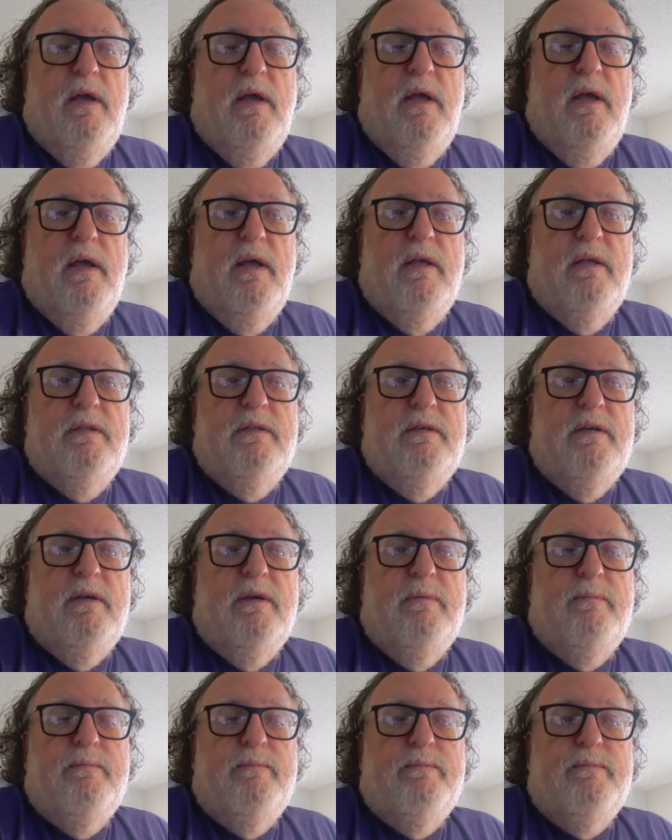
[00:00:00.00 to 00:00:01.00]

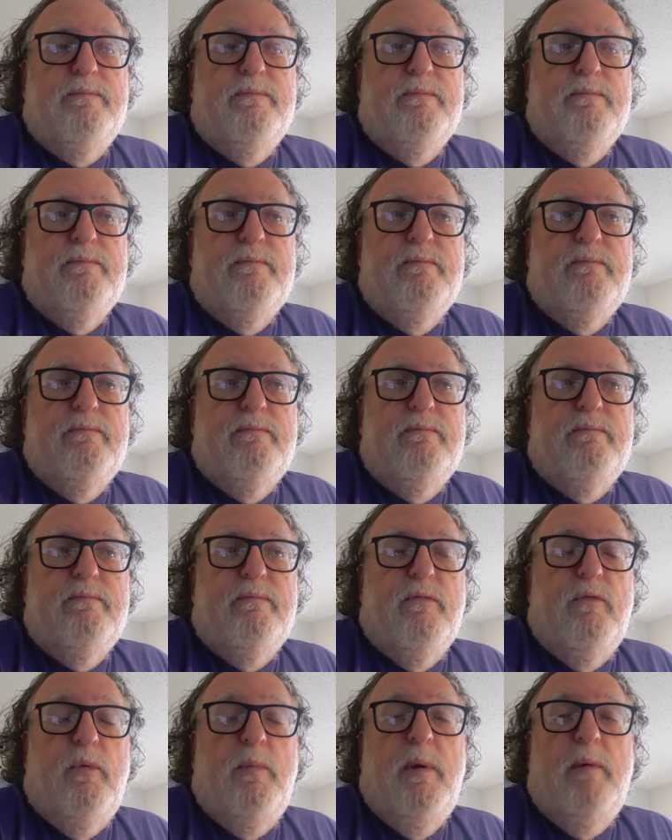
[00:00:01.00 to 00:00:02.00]
And
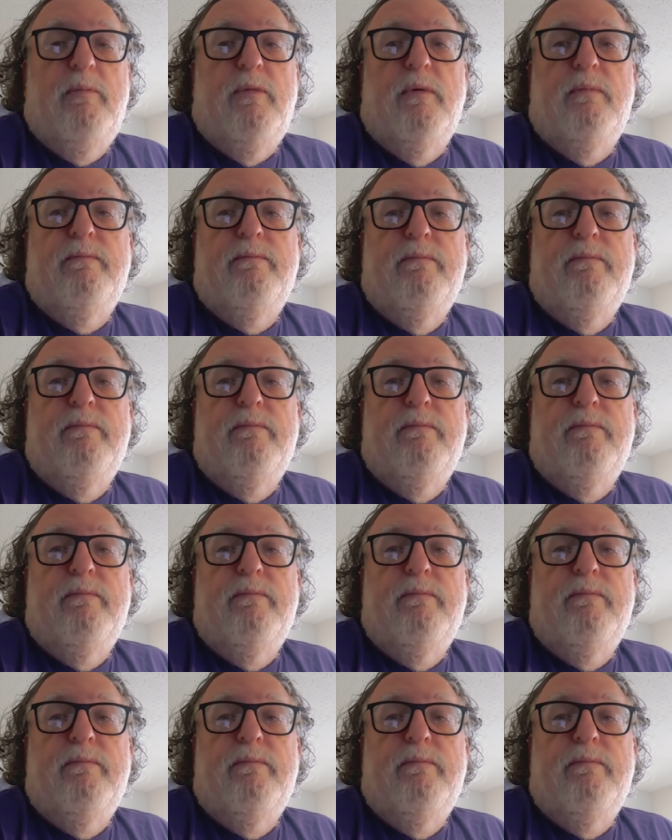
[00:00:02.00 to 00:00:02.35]
remember,